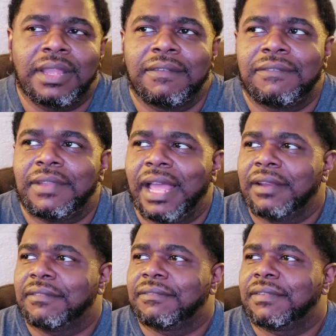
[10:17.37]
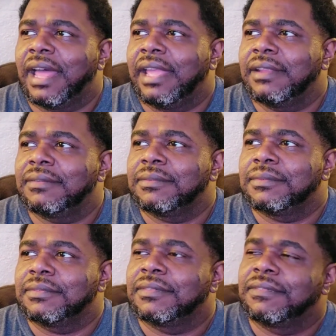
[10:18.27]
flight or flight,
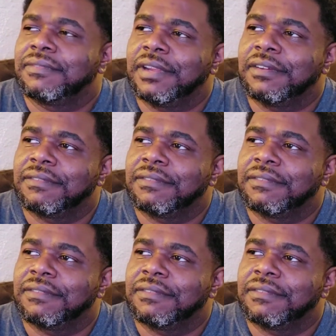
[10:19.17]
fear